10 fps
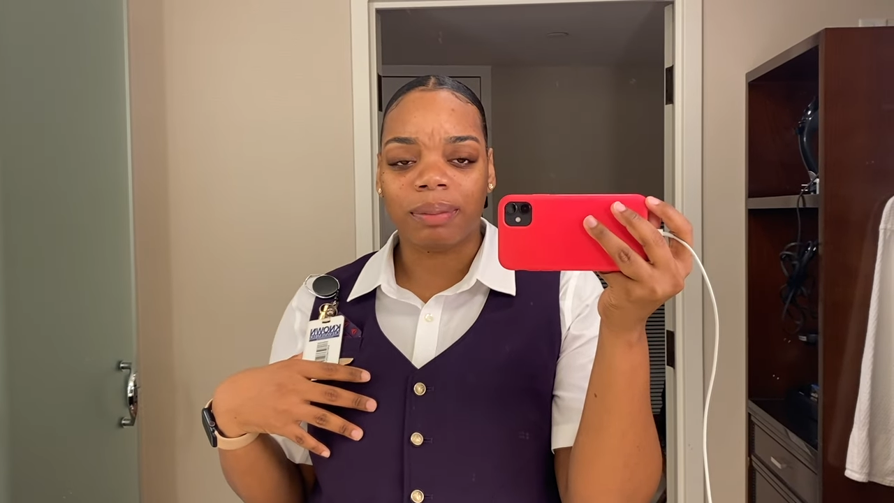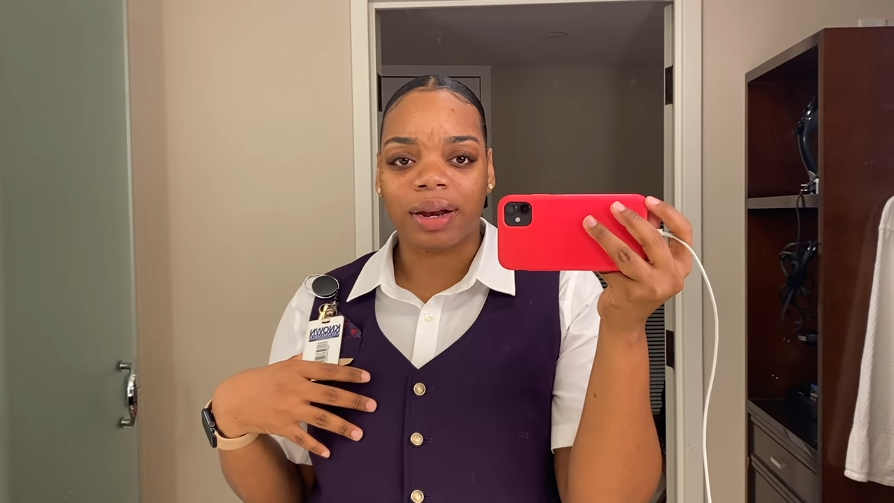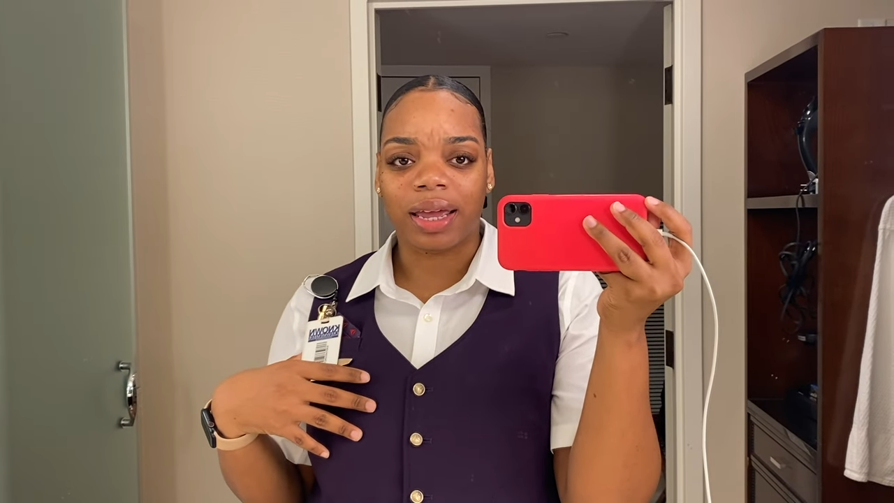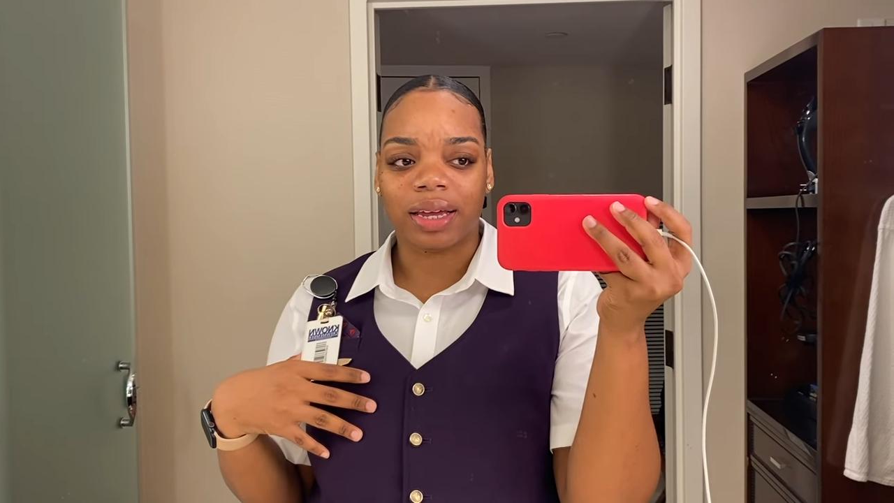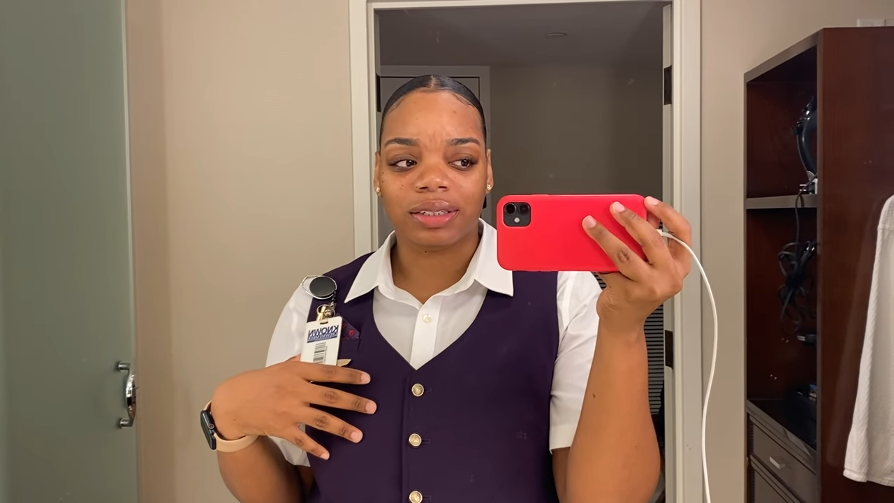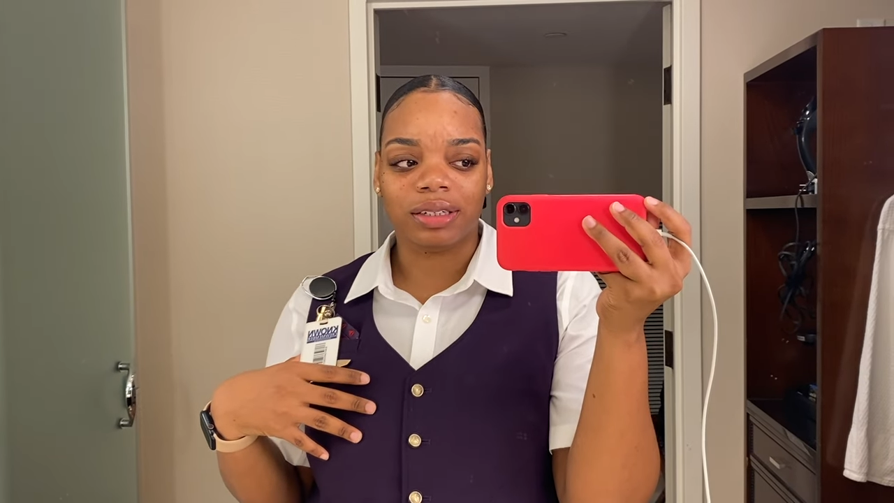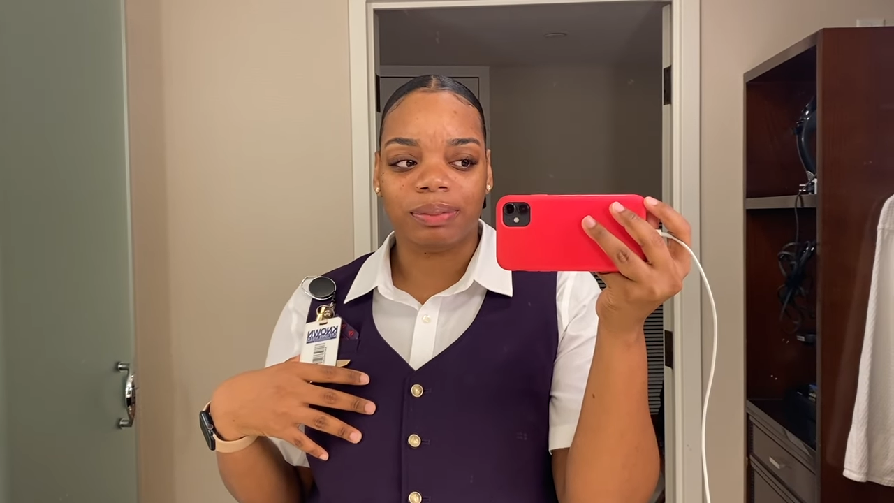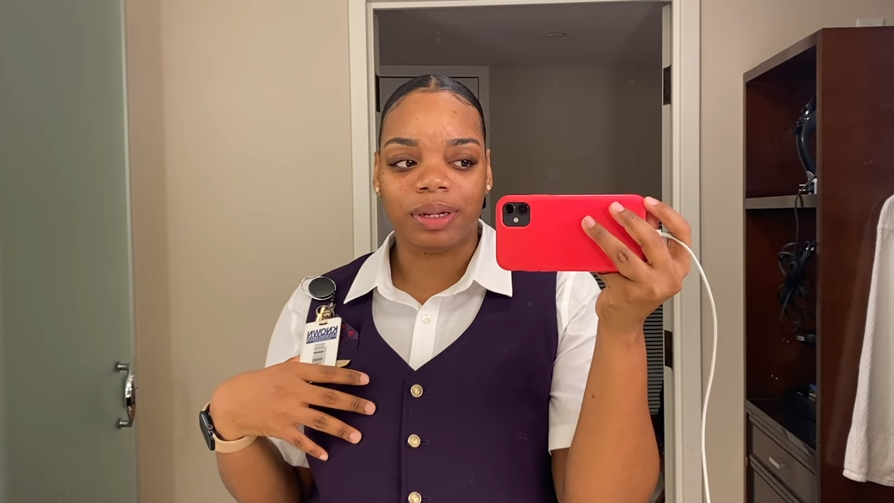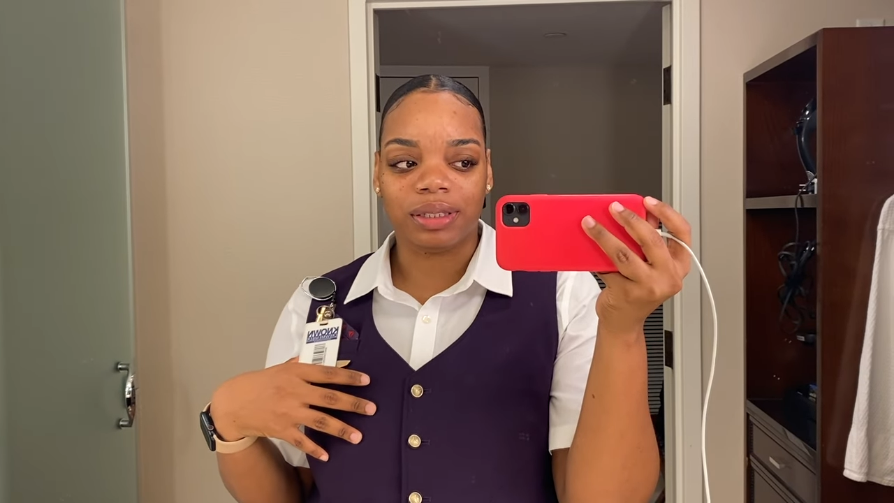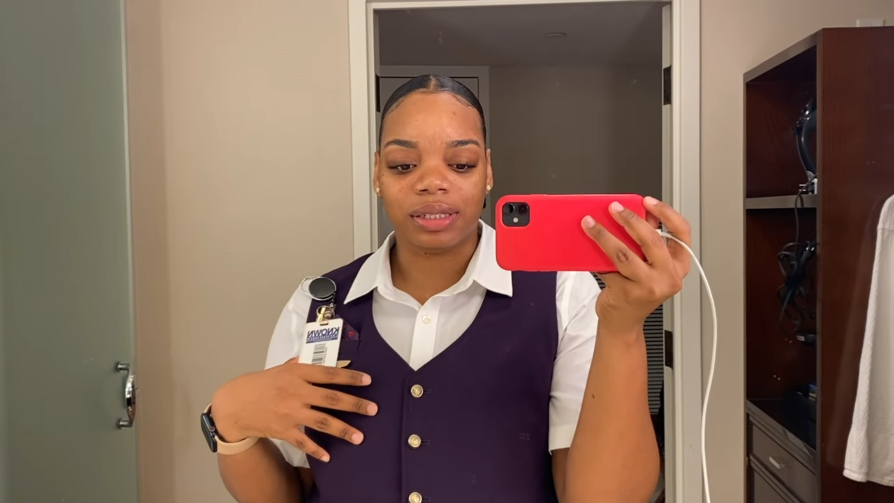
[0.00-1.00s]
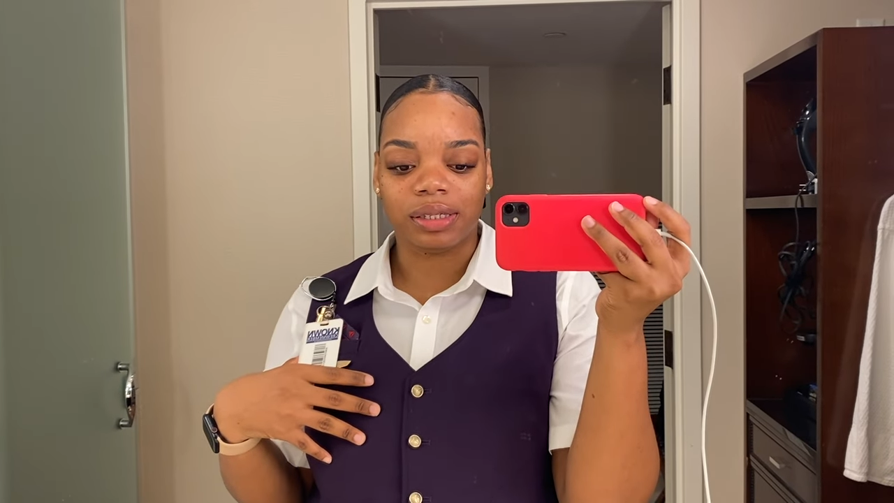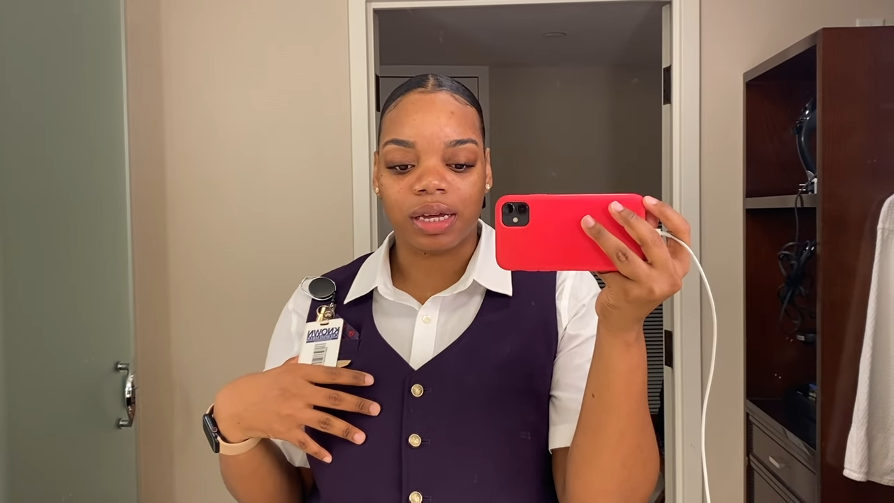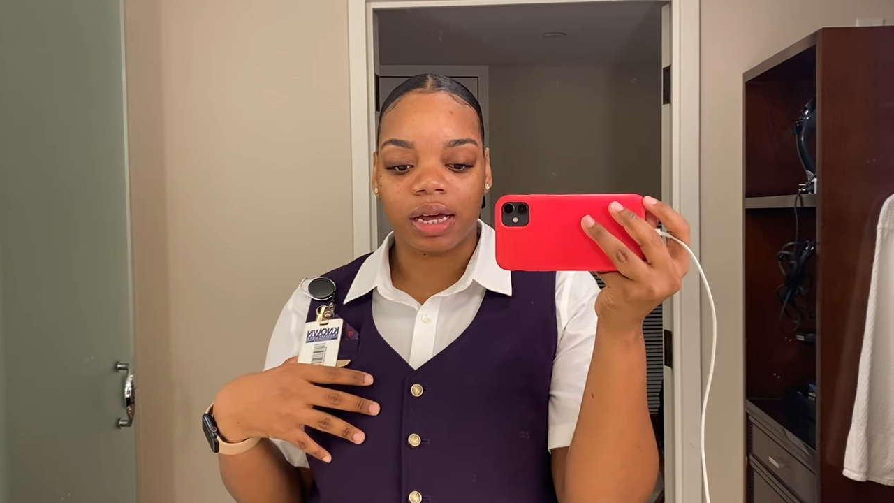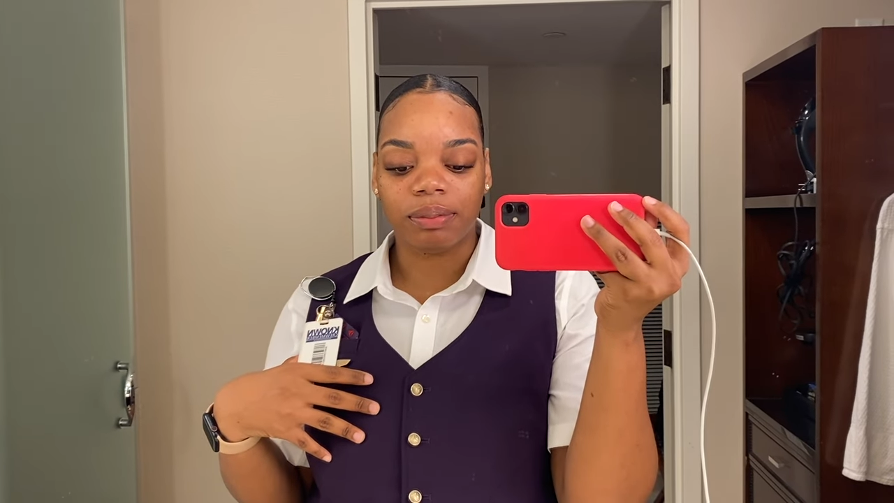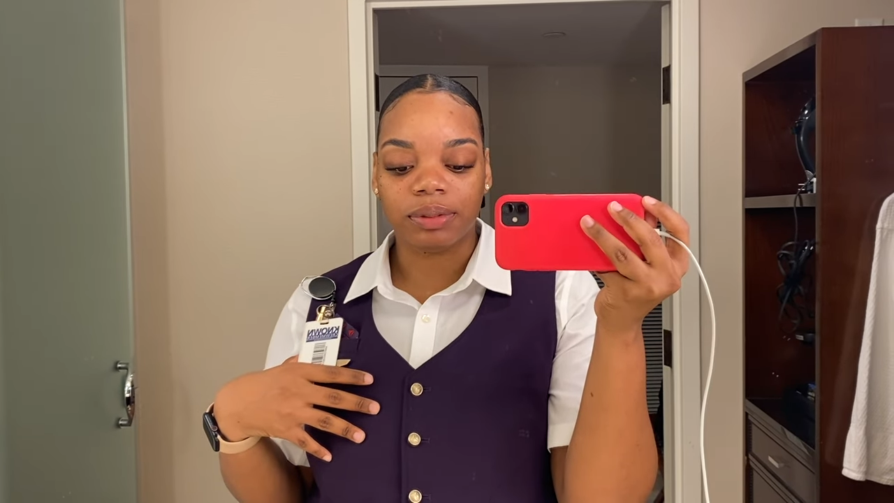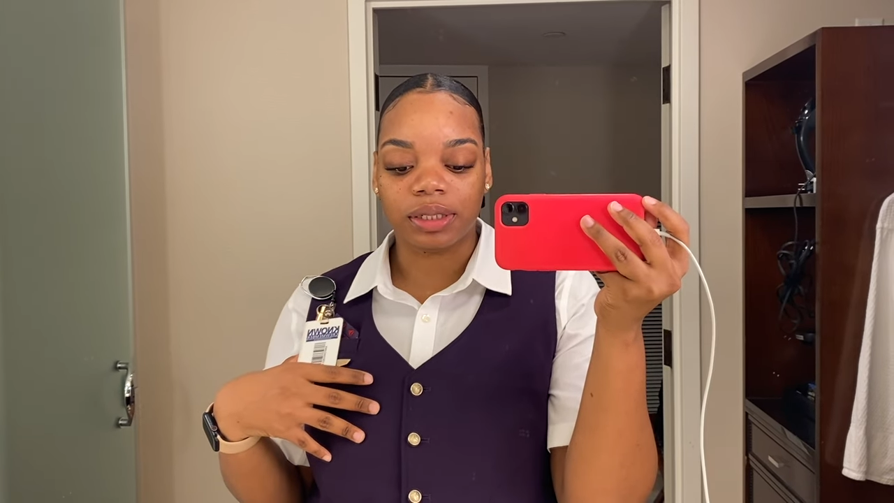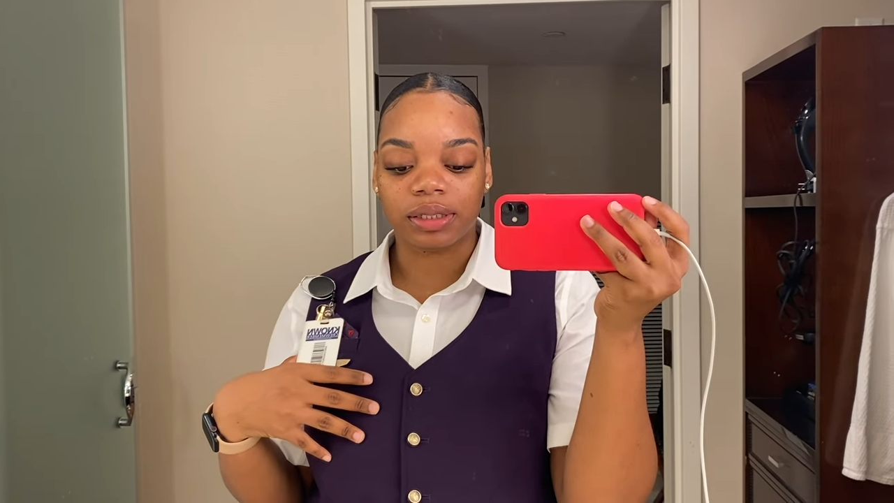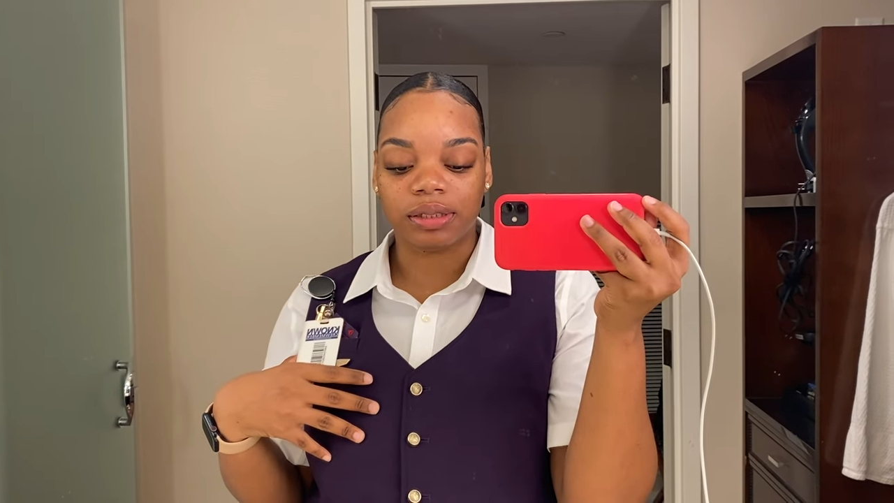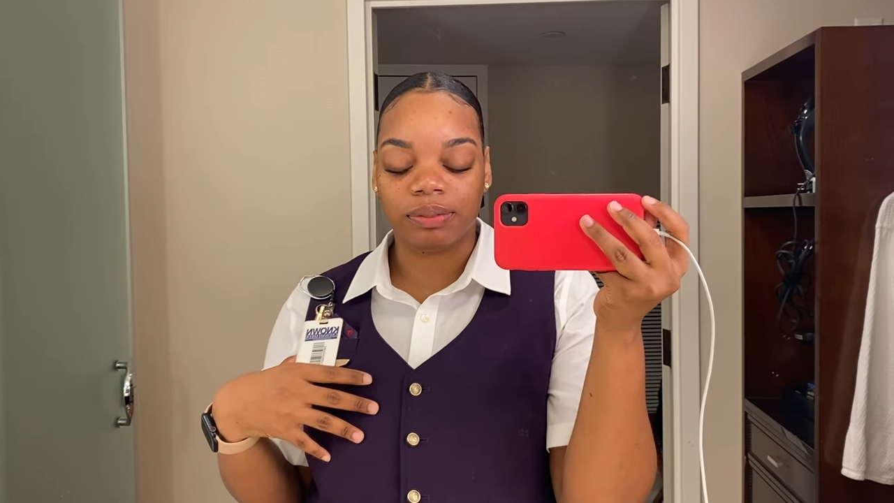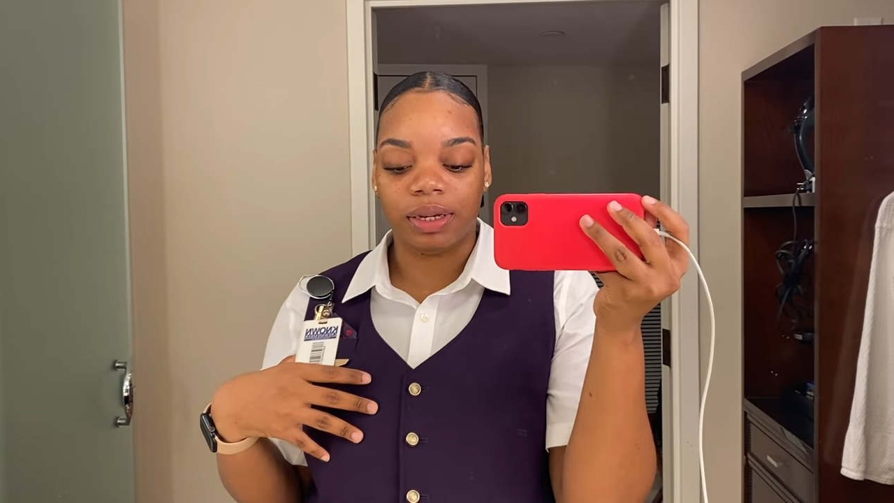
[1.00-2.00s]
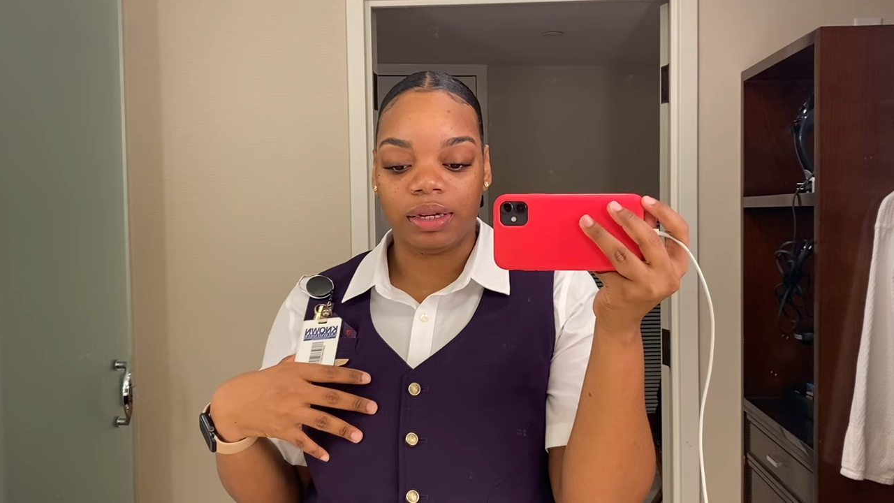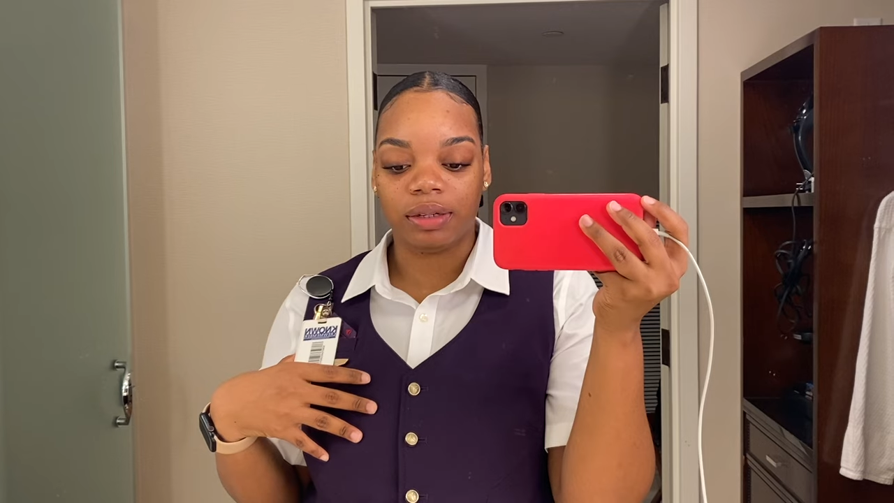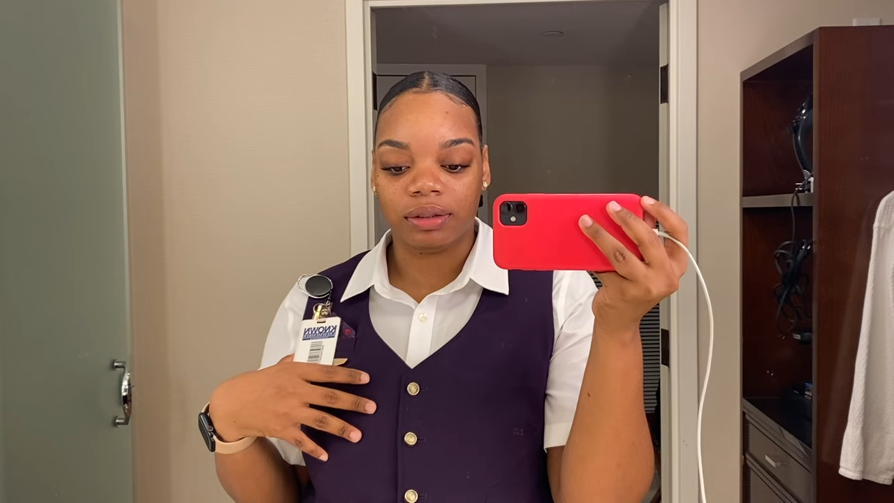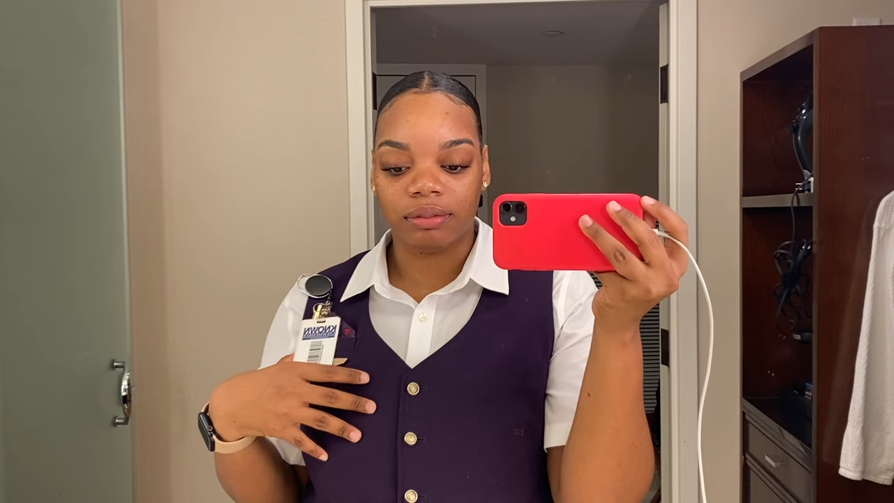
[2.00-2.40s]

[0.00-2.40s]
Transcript: but I actually picked this up just to make